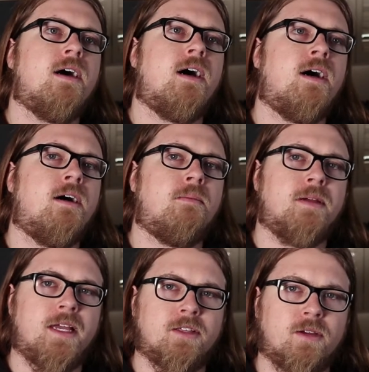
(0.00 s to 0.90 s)

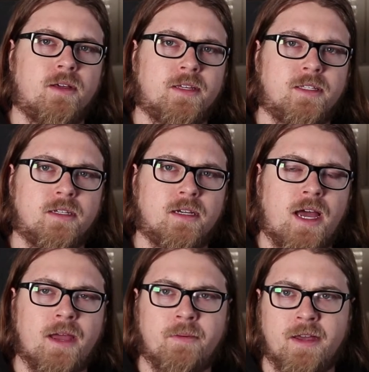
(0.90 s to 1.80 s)
But yeah, so I like to
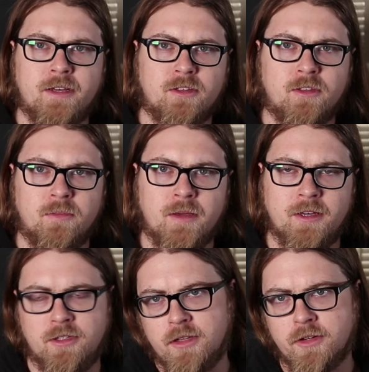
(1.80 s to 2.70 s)
high pass the
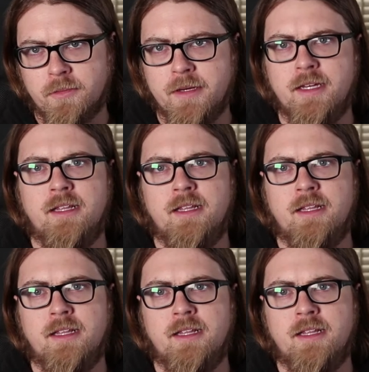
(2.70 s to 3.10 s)
bass a little bit,